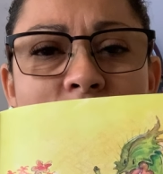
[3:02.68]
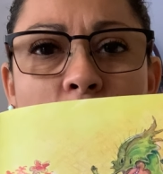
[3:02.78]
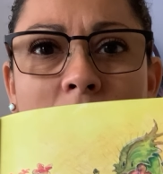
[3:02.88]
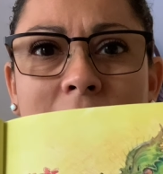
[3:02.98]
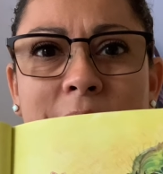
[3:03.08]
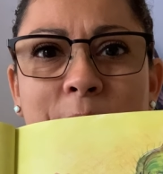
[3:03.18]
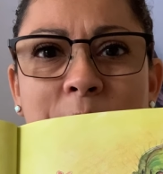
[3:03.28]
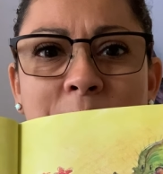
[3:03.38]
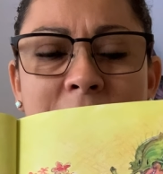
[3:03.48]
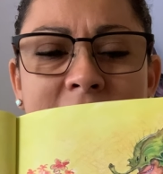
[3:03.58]
What an
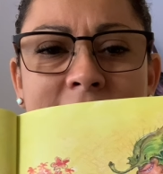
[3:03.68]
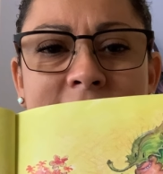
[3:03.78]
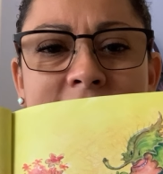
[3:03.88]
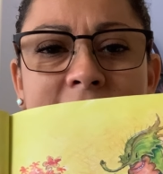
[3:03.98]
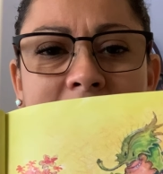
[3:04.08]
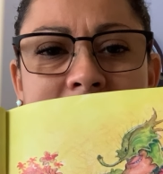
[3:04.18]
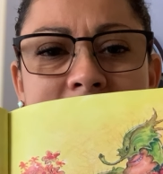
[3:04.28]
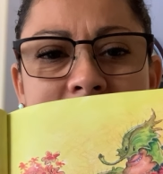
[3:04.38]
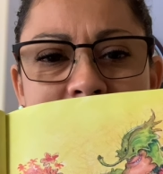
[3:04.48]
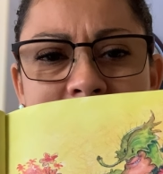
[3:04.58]
amazing
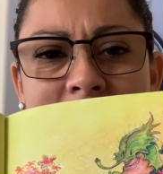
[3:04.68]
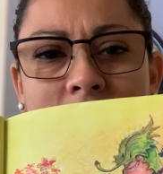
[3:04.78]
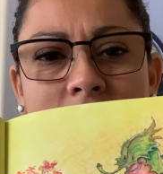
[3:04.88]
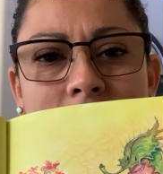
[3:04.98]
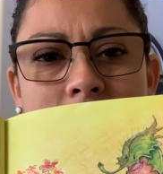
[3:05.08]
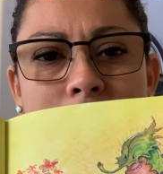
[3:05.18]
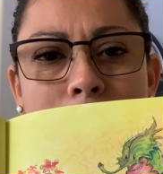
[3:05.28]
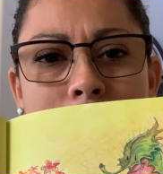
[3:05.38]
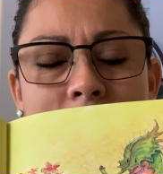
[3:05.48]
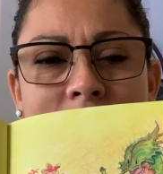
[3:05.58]
idea
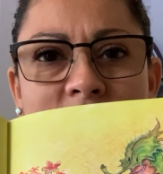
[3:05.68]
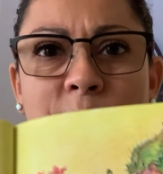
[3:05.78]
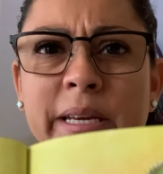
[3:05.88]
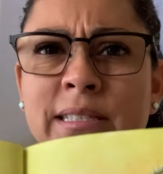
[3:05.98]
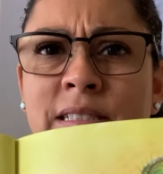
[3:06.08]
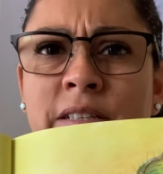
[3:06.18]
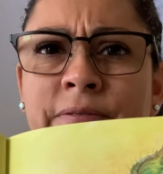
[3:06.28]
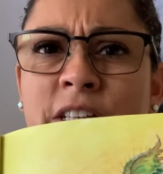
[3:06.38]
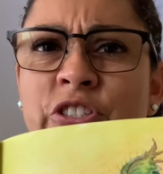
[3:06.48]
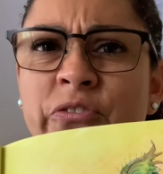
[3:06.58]
to make stuff
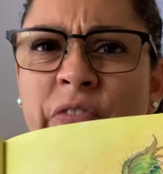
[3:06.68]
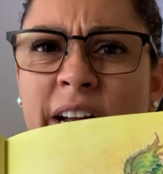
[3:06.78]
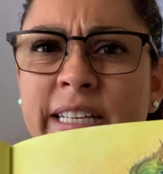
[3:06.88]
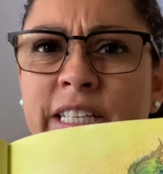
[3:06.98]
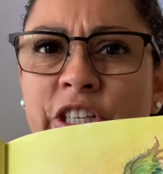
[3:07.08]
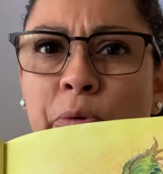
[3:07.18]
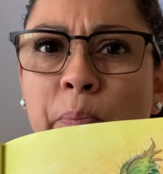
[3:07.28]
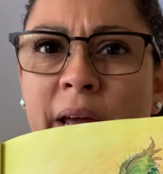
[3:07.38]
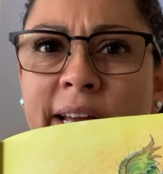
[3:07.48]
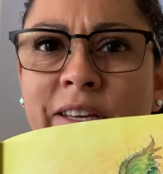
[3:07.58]
that you find in your
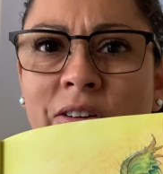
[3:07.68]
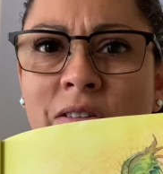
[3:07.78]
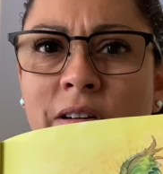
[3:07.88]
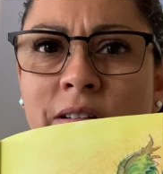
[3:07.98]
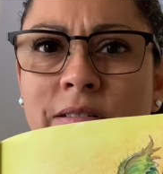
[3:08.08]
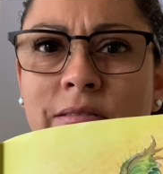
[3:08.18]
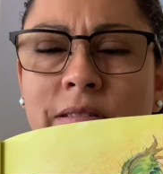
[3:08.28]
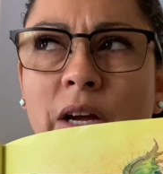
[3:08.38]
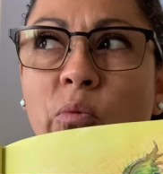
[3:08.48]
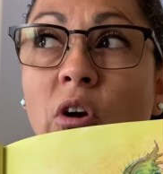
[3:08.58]
backyard,
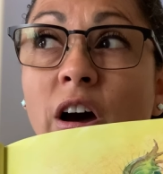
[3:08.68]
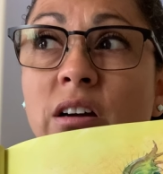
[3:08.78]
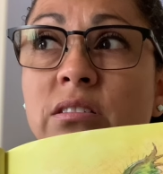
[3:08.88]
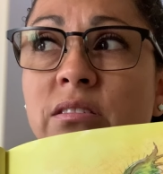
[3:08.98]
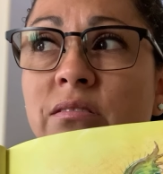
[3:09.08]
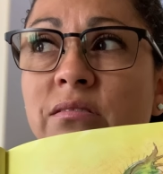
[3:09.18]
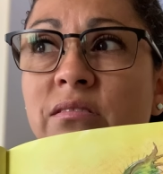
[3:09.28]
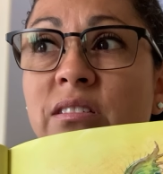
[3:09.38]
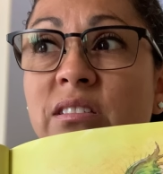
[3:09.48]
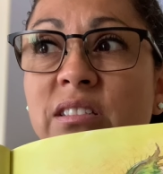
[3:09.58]
like rocks,
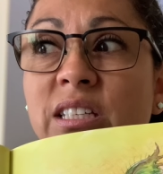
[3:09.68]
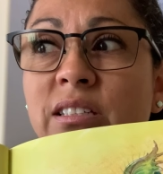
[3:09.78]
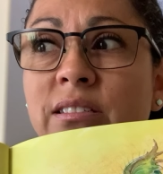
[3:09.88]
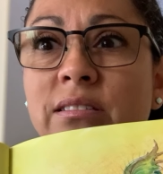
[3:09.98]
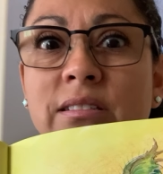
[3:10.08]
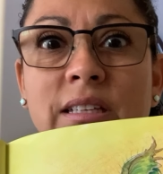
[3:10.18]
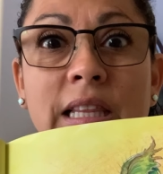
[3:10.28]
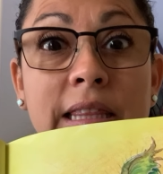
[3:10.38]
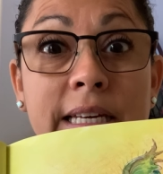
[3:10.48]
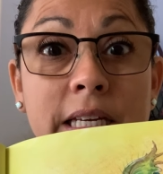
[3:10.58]
sticks,
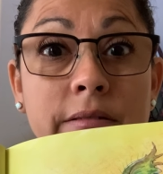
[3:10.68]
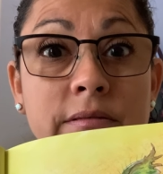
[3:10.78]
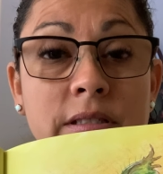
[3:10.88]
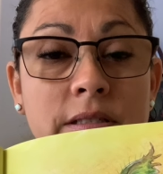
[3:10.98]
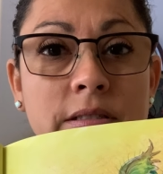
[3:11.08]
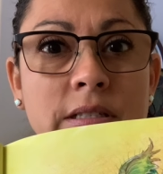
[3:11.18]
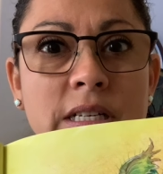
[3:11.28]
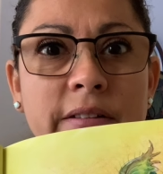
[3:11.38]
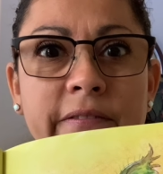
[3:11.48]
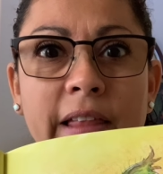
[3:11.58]
leaves,
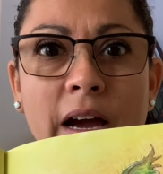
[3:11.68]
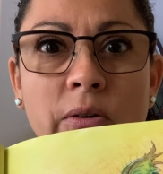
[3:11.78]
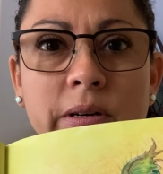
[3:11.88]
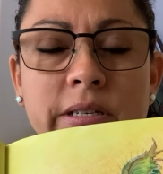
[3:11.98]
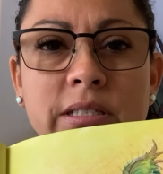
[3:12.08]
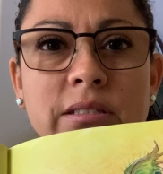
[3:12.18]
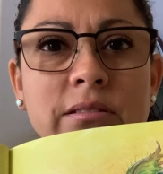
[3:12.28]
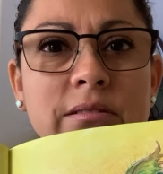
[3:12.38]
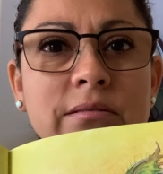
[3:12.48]
flowers.